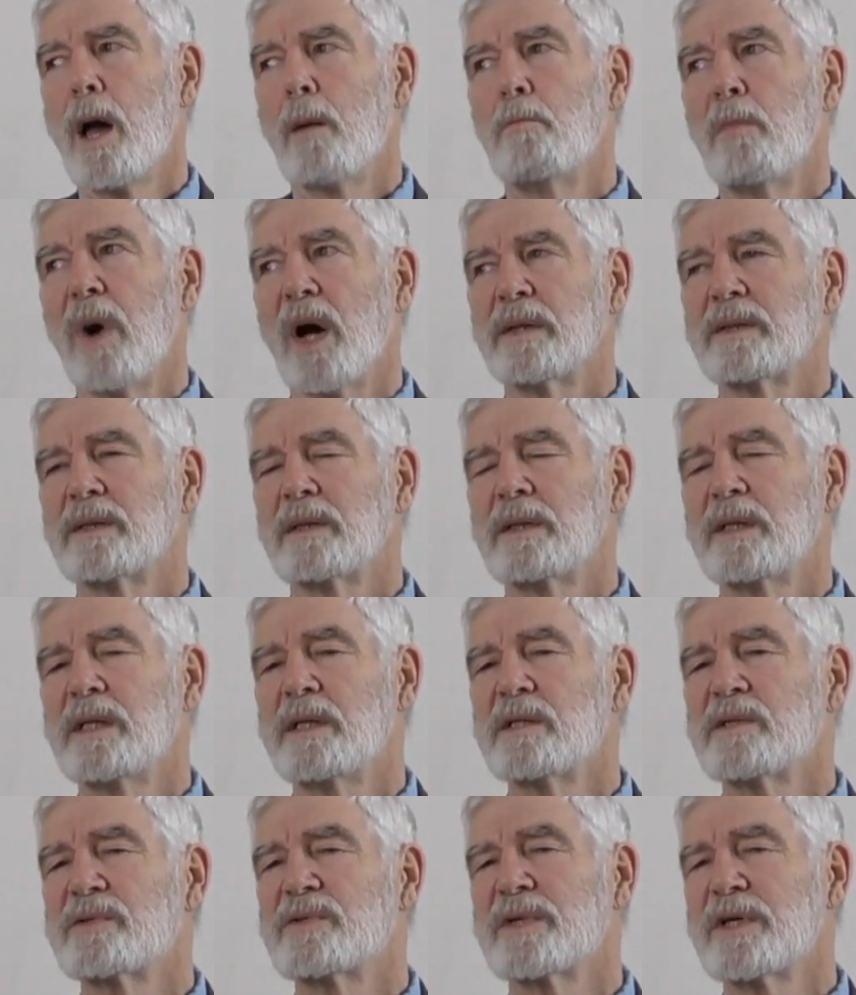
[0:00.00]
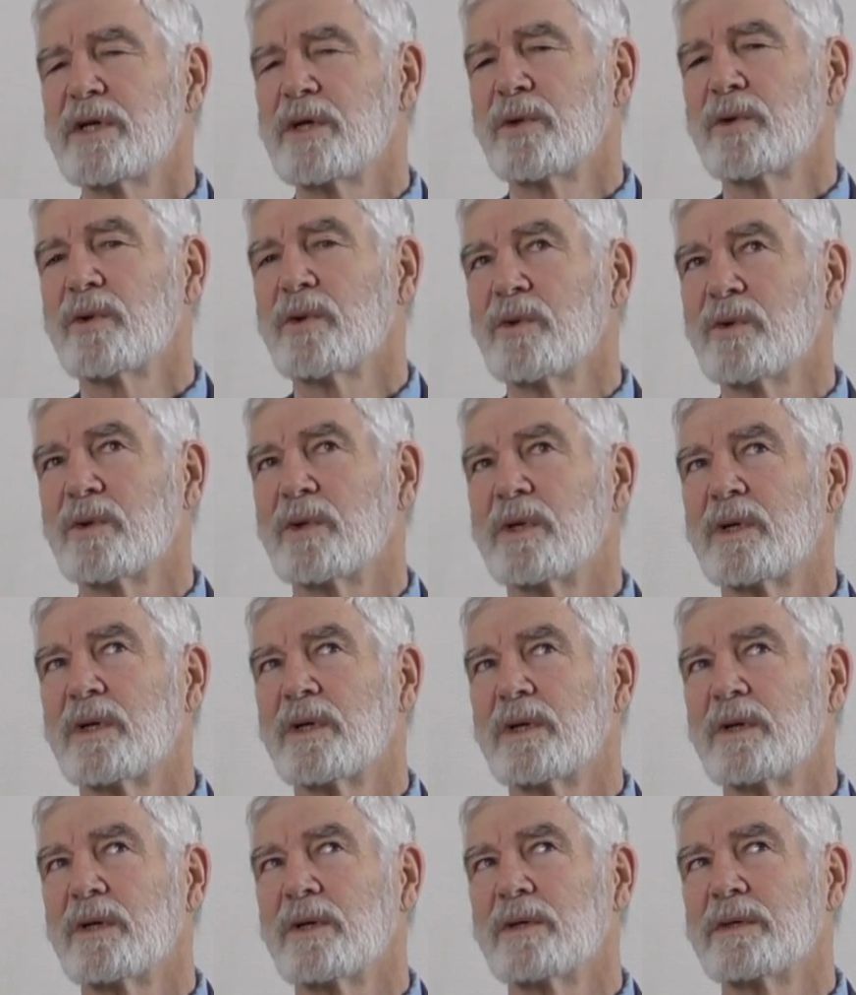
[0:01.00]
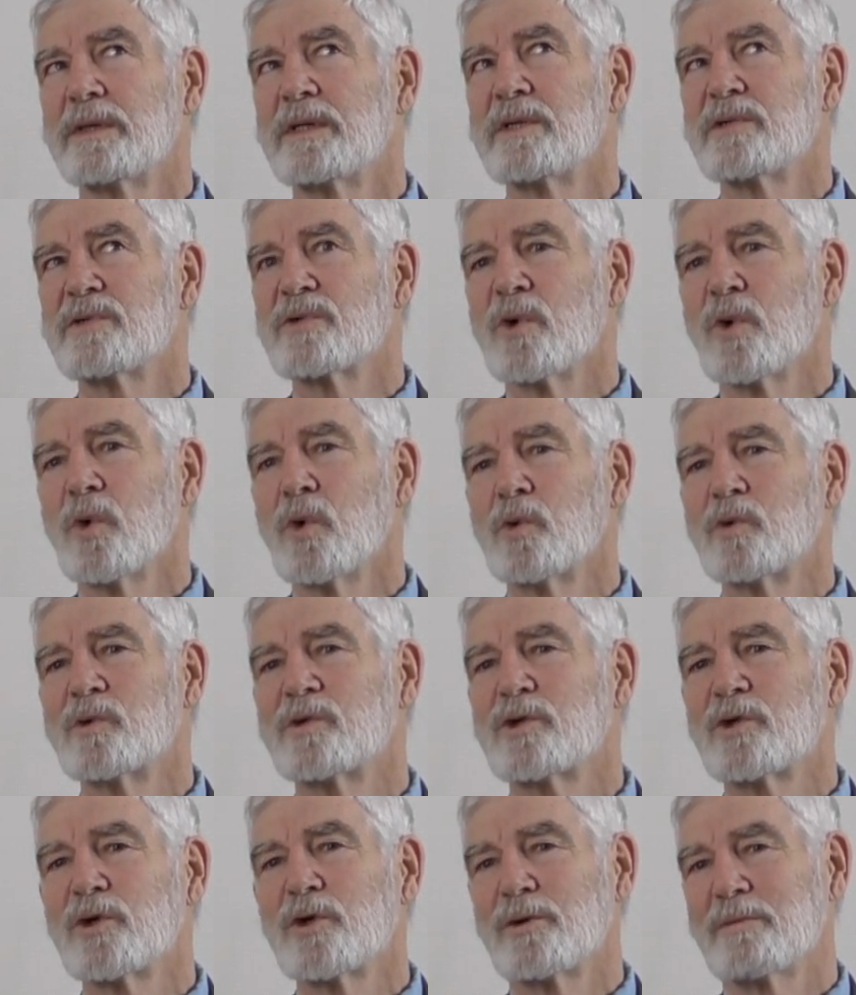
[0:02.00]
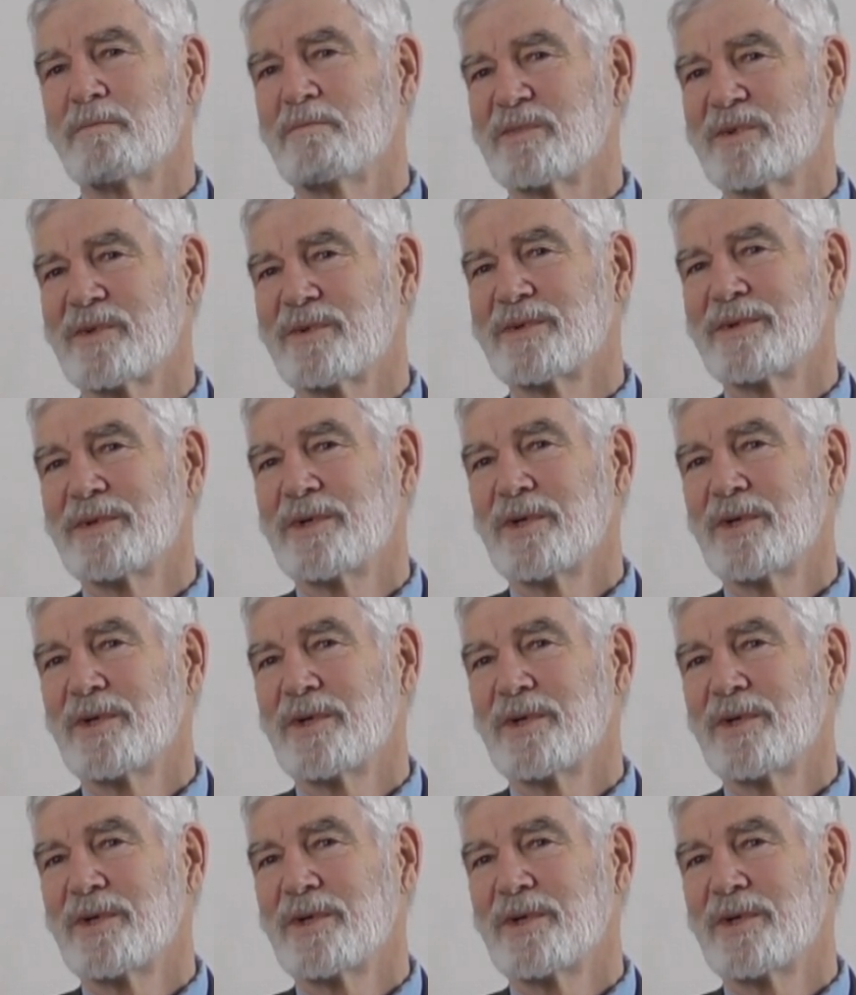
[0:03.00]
But he is a hero on his own terms,